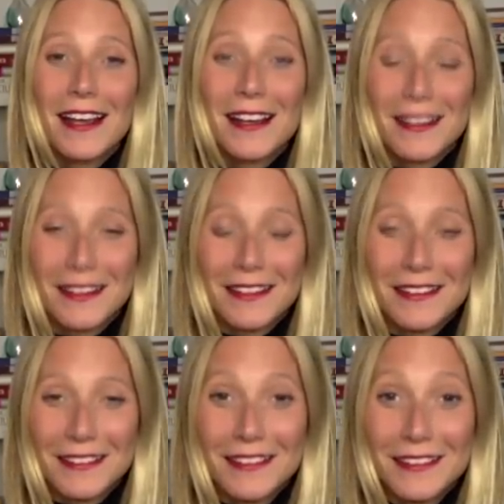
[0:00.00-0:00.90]

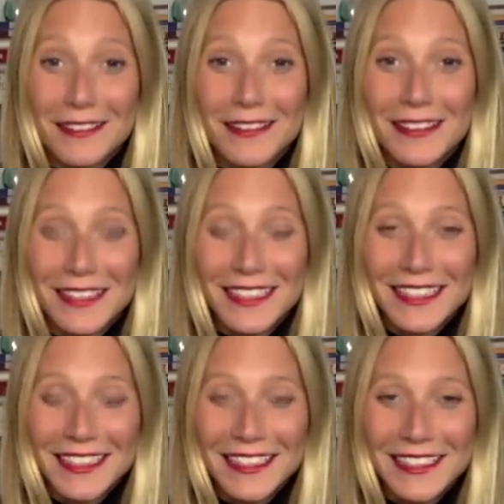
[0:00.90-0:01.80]

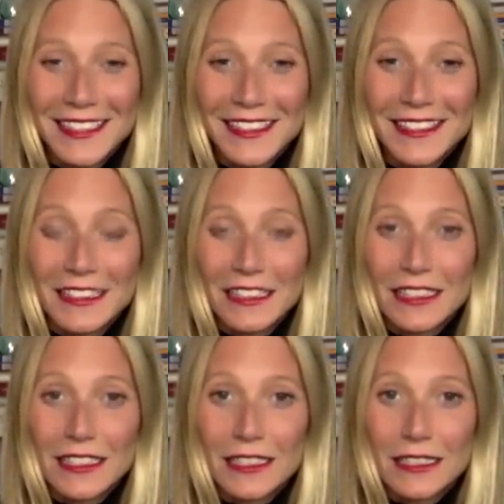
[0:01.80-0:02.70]

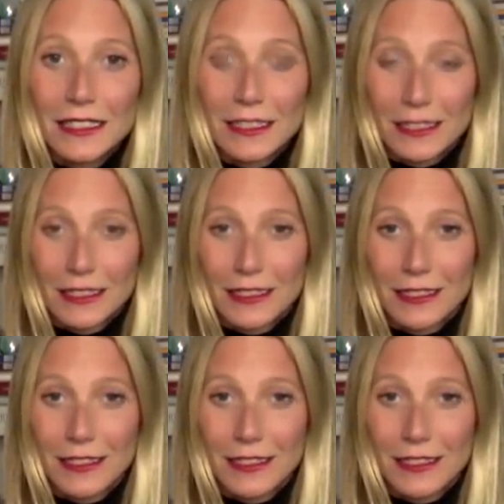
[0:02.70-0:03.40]
No words are spoken by the person on screen.